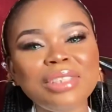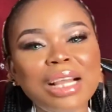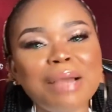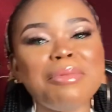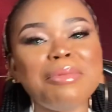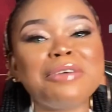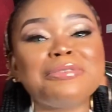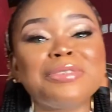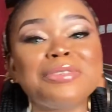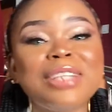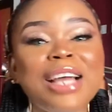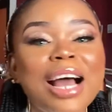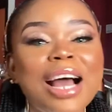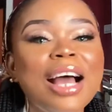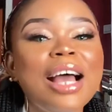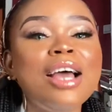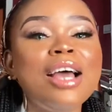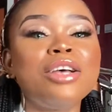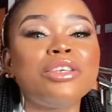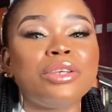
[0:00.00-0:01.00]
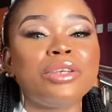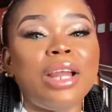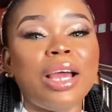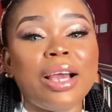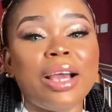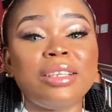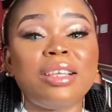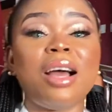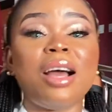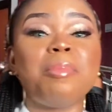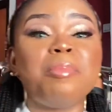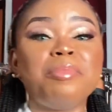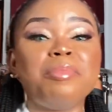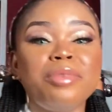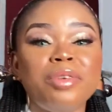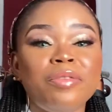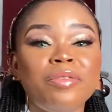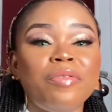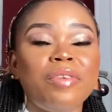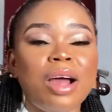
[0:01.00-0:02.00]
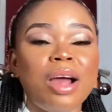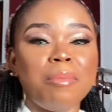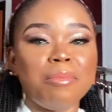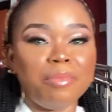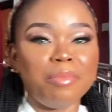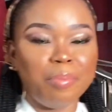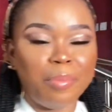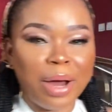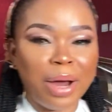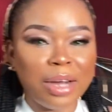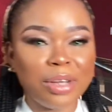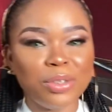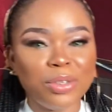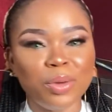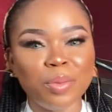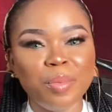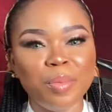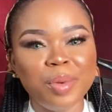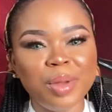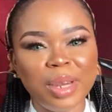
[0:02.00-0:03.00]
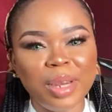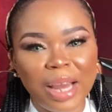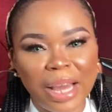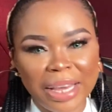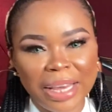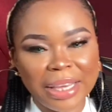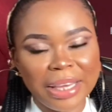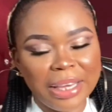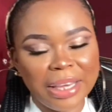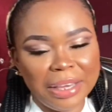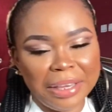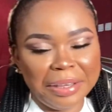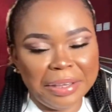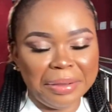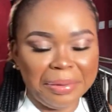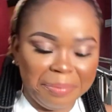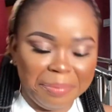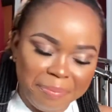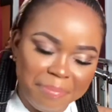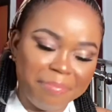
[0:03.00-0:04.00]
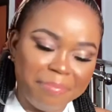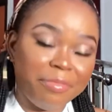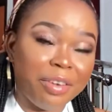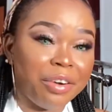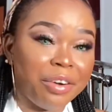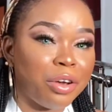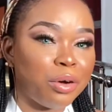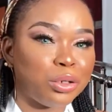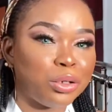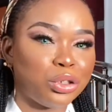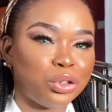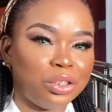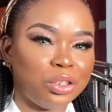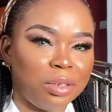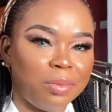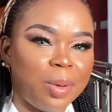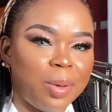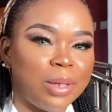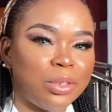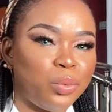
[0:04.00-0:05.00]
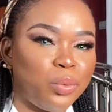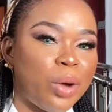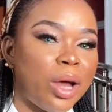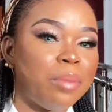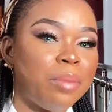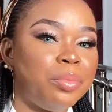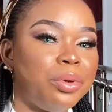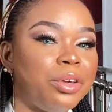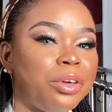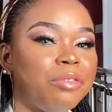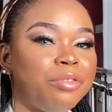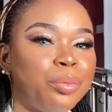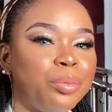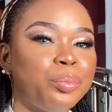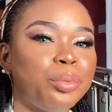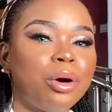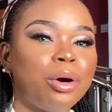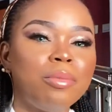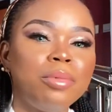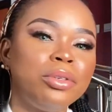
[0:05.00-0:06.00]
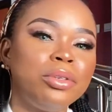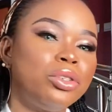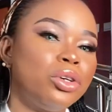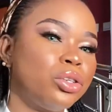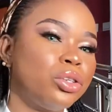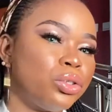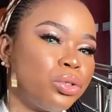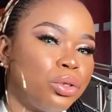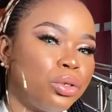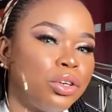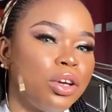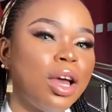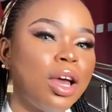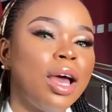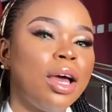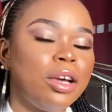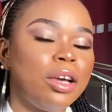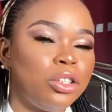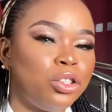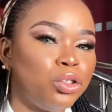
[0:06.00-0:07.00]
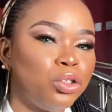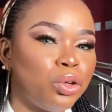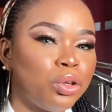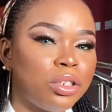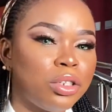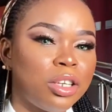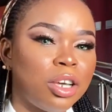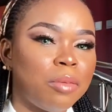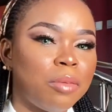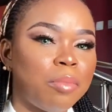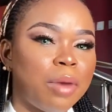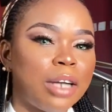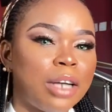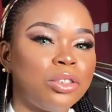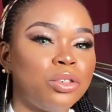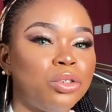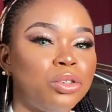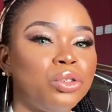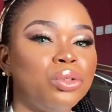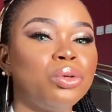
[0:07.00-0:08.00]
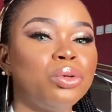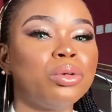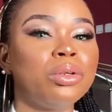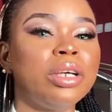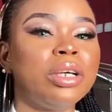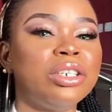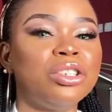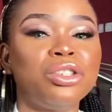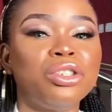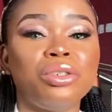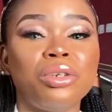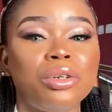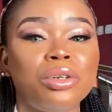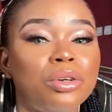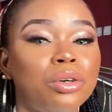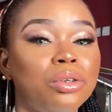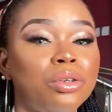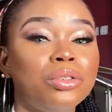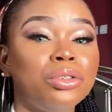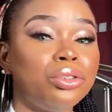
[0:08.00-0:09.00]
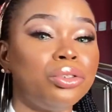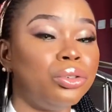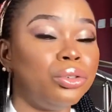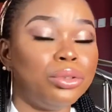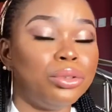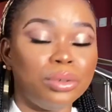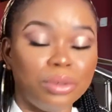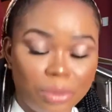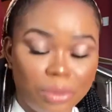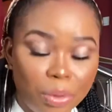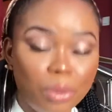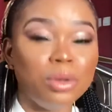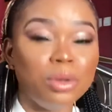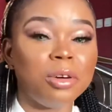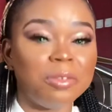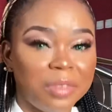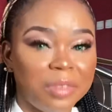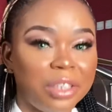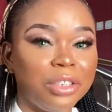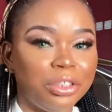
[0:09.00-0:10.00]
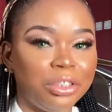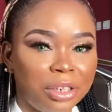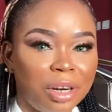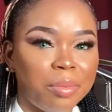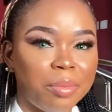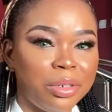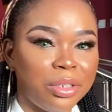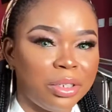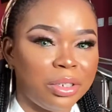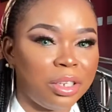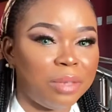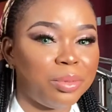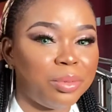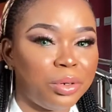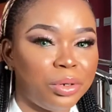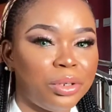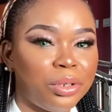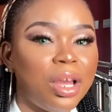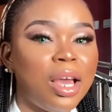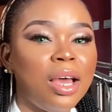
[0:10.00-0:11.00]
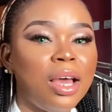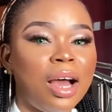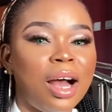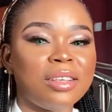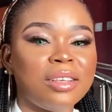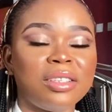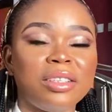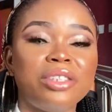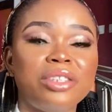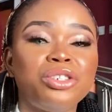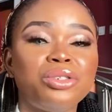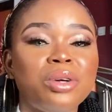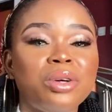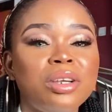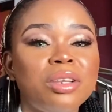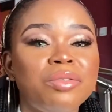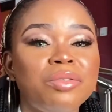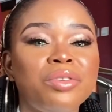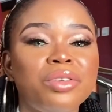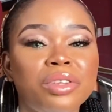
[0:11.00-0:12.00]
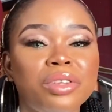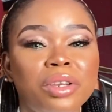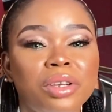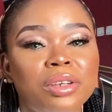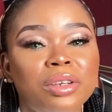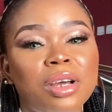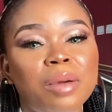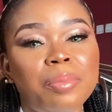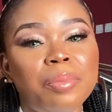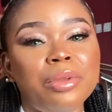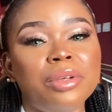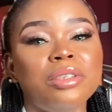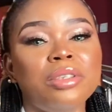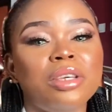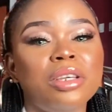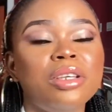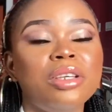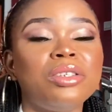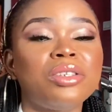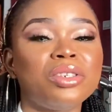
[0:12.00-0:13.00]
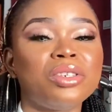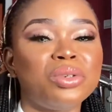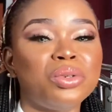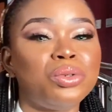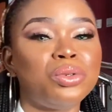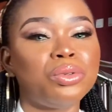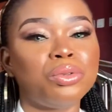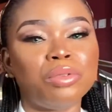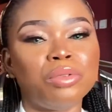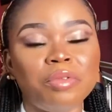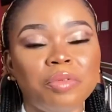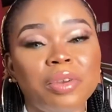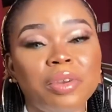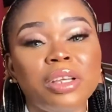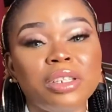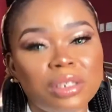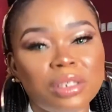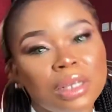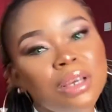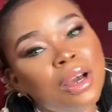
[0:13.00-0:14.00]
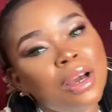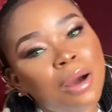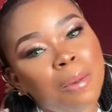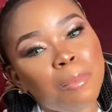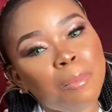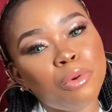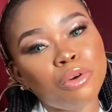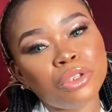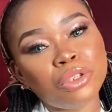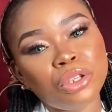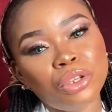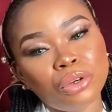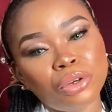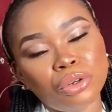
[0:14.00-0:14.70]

Having that, so like I said, I'm back to being like very cautious about the way I behave in public, just so it do not tell bad on the whole of Nigeria, basically, because as a Nigerian living in another place, anything you do reflects mostly